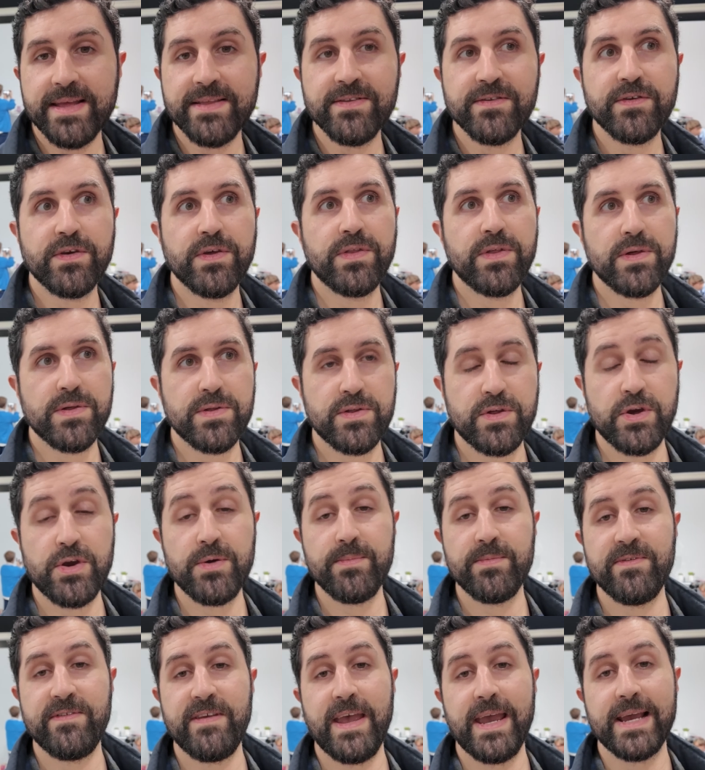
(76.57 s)
into the
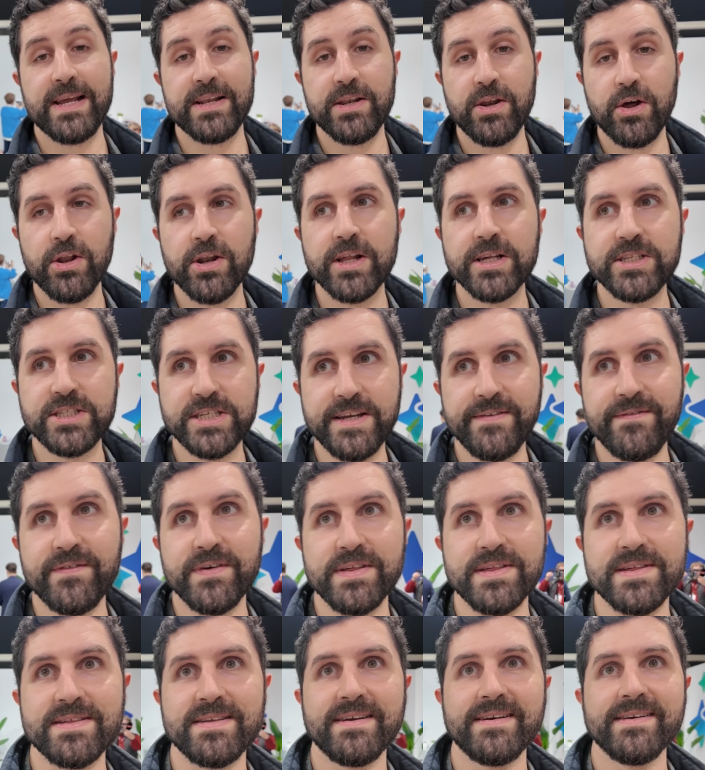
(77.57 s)
Zoom technology
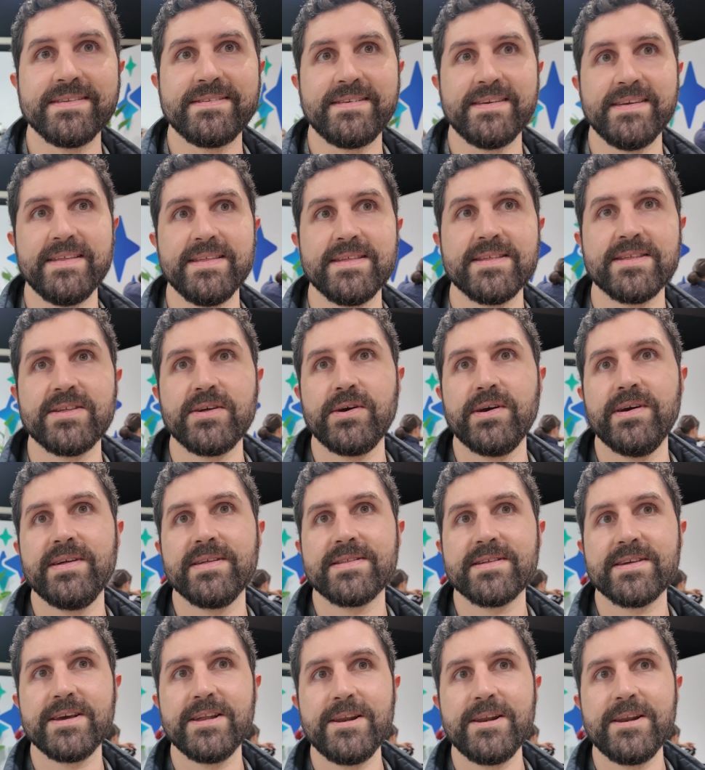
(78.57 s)
for starters, so it's